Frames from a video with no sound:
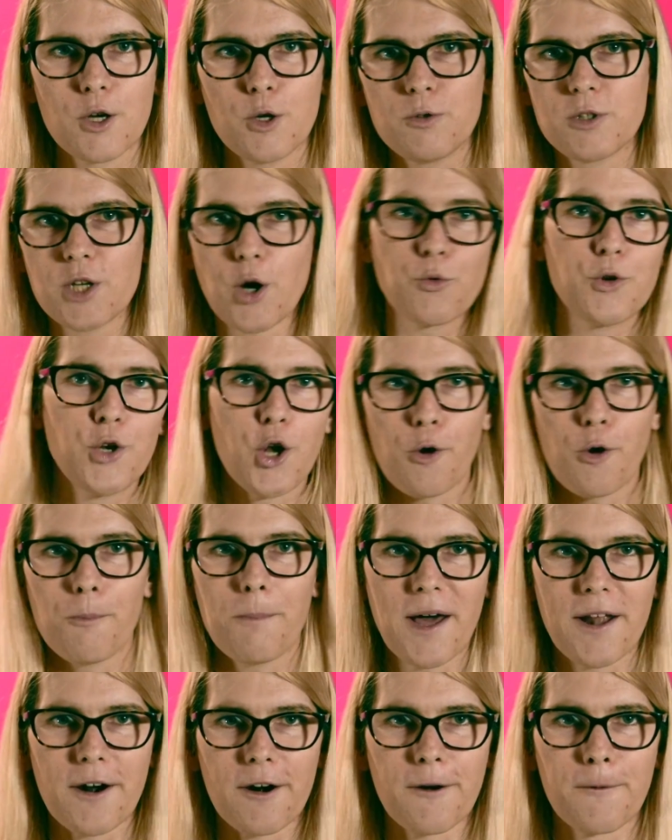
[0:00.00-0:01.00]
who don't know
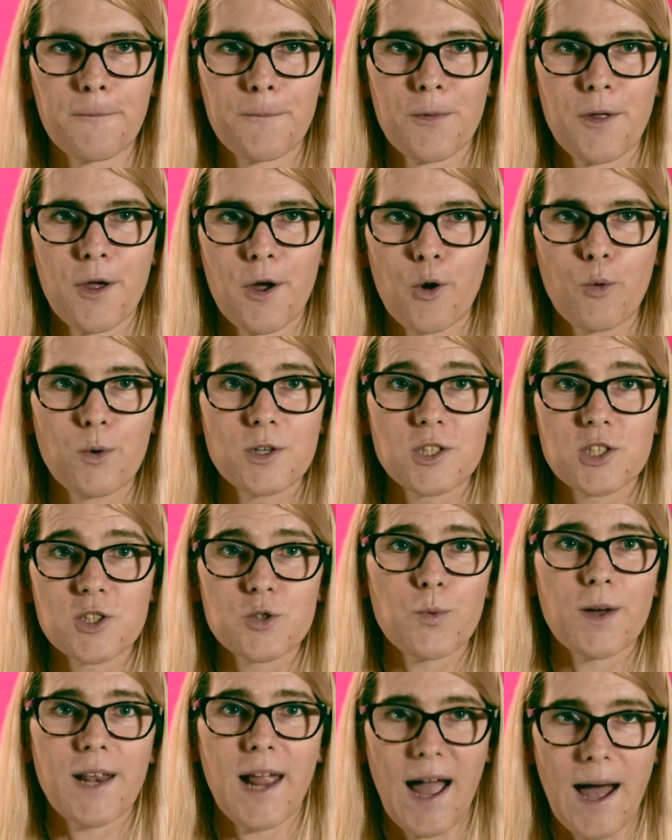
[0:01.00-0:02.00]
better, which is
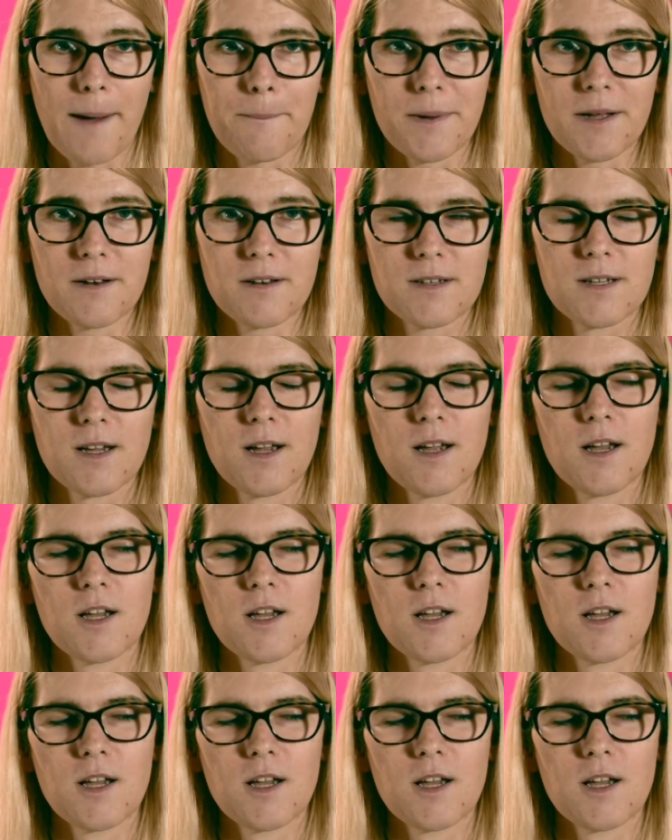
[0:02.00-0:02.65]
what happened.